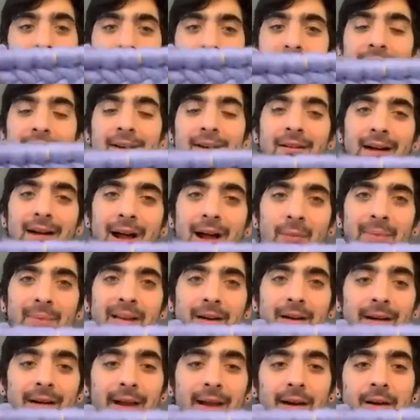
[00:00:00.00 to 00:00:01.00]
going to allow me
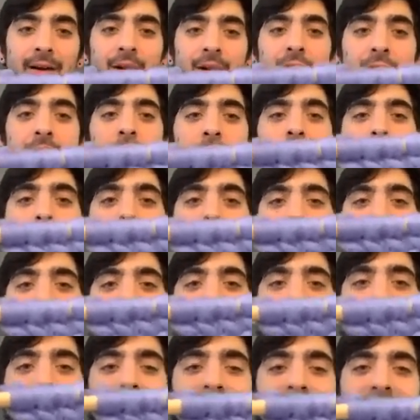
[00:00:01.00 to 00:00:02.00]
later to
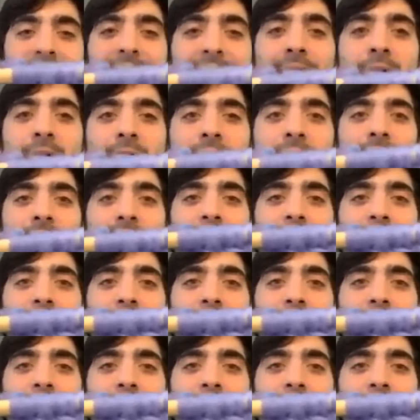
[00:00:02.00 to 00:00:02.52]
pull this out